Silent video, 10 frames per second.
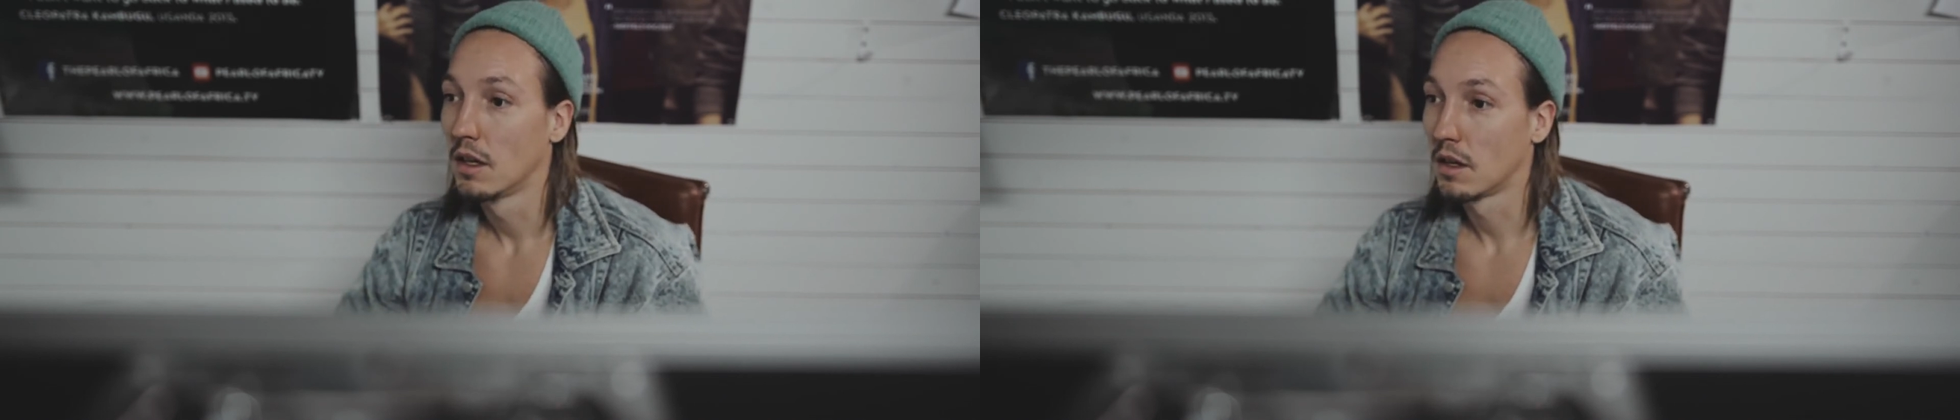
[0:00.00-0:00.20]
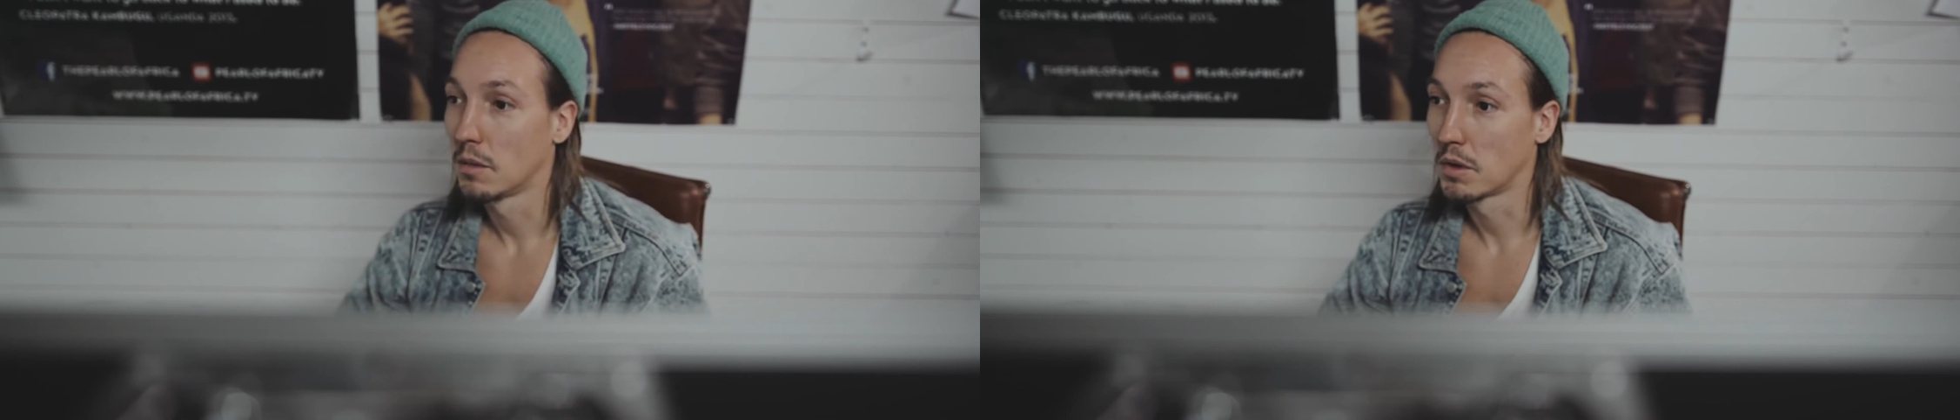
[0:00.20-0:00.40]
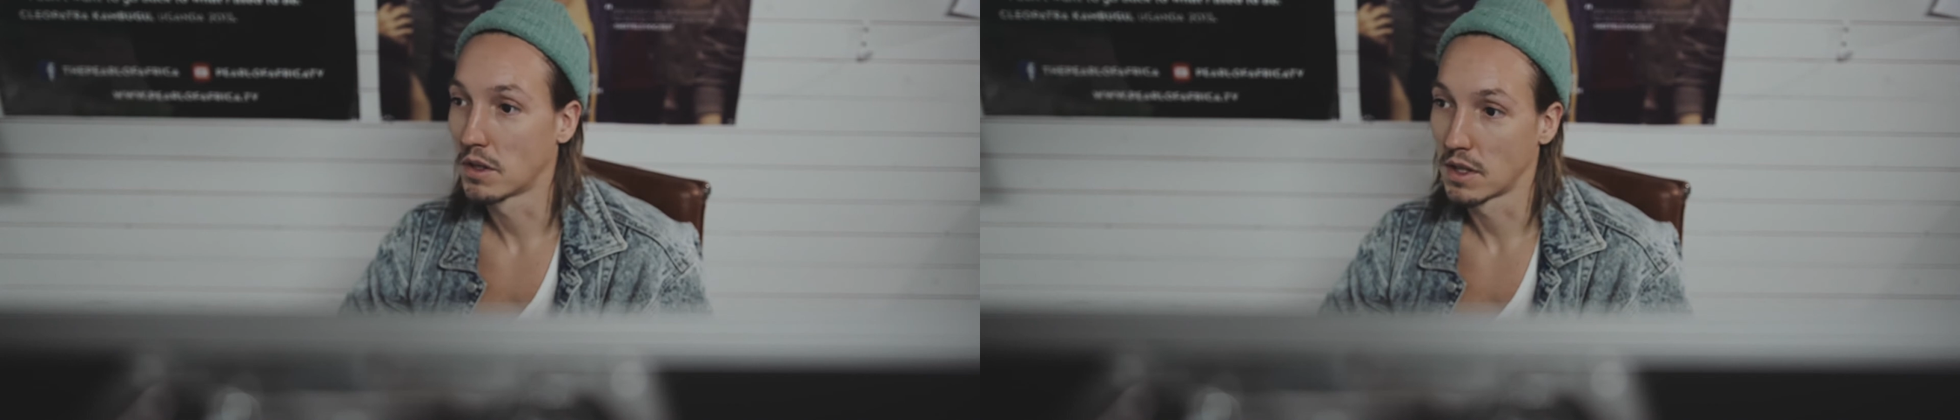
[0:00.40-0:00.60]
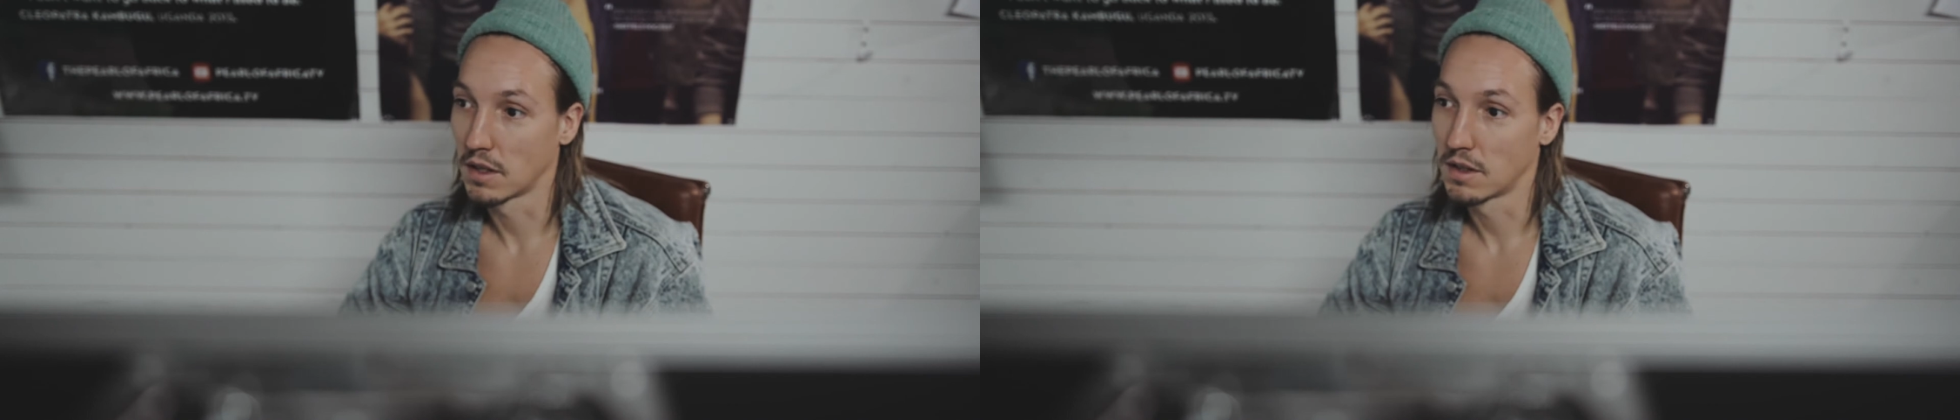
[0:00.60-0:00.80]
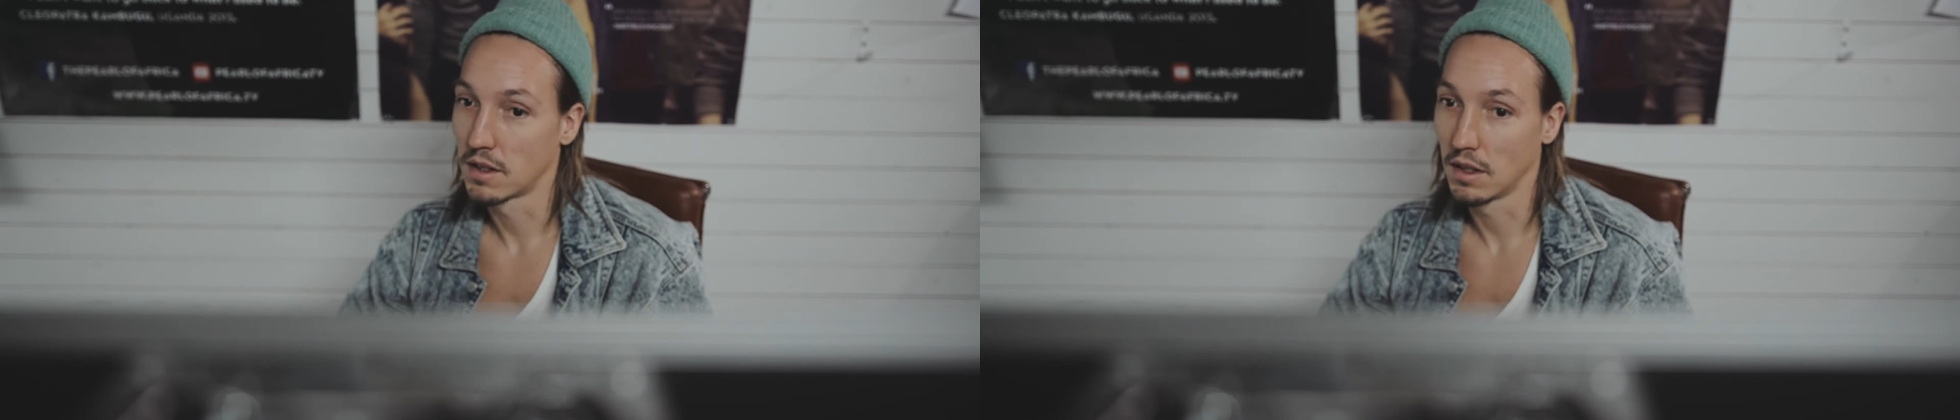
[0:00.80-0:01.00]
because I
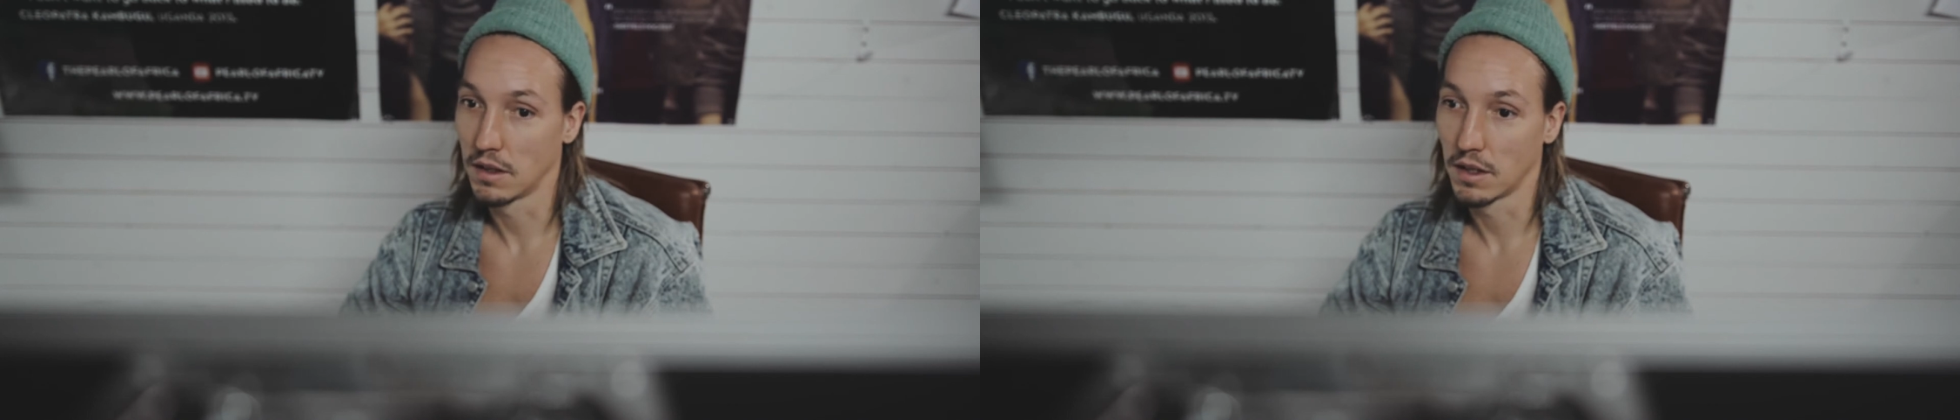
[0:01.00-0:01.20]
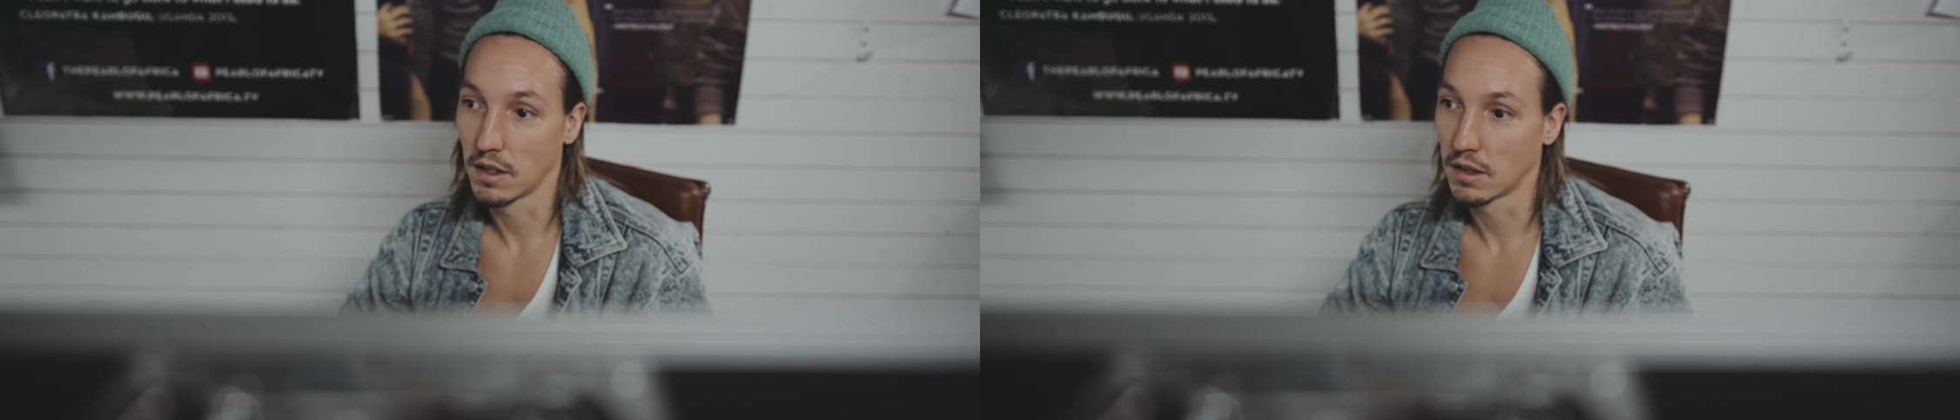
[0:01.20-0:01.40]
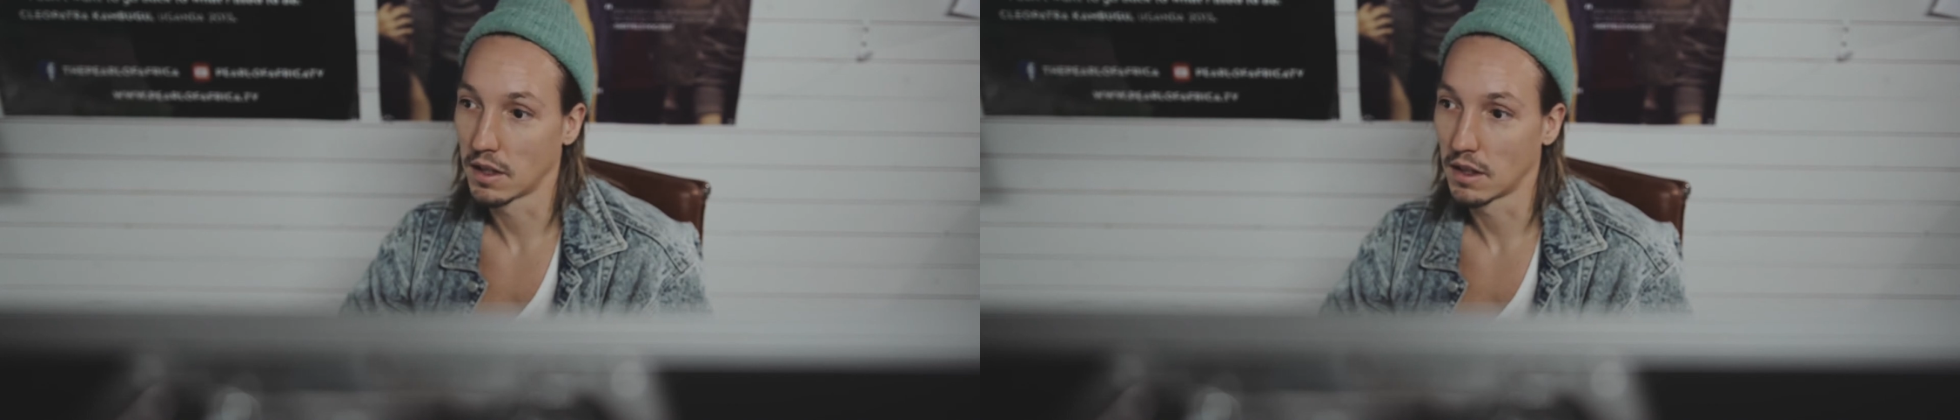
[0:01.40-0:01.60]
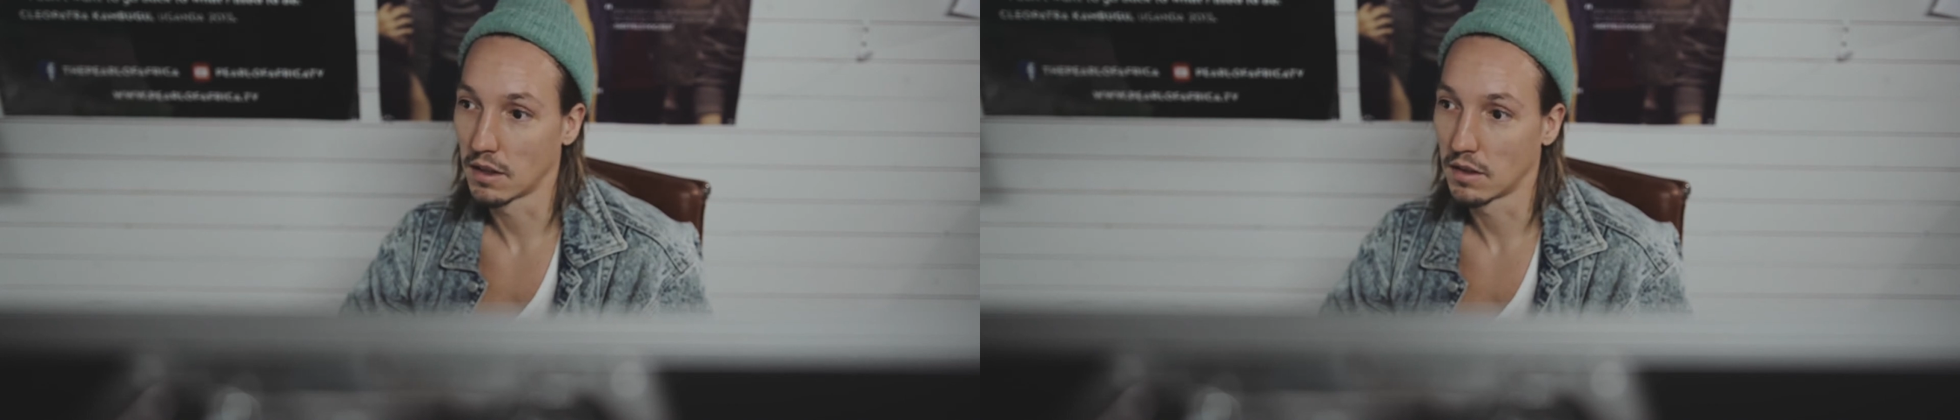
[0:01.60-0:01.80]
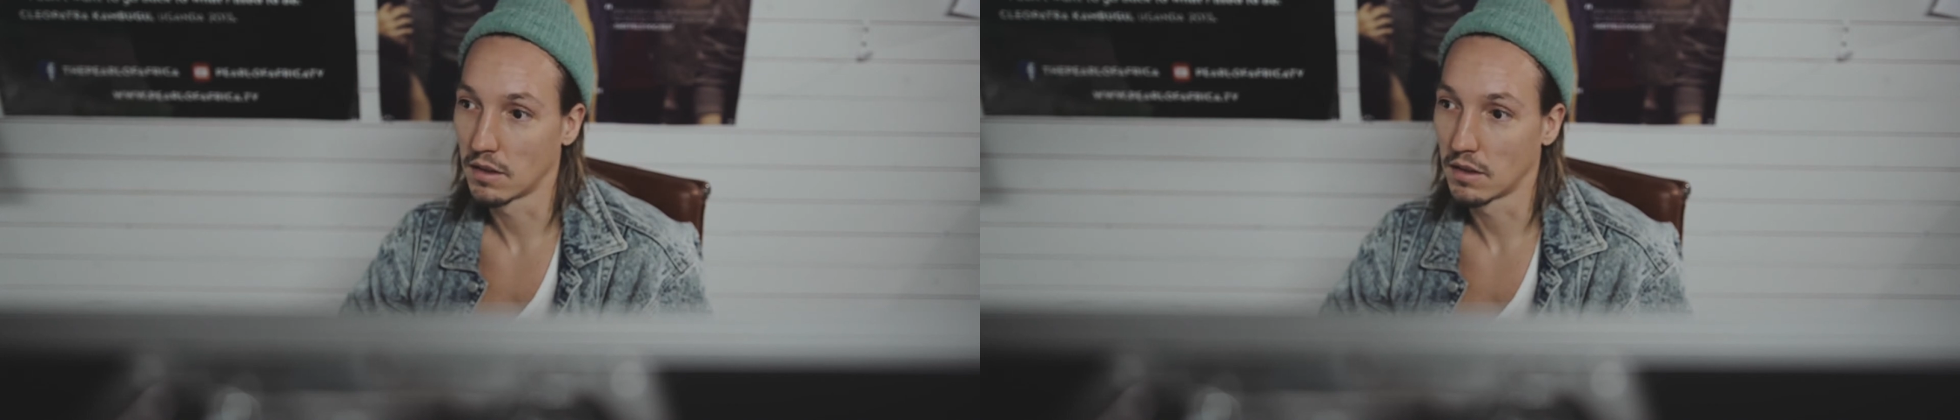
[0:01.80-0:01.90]
still think that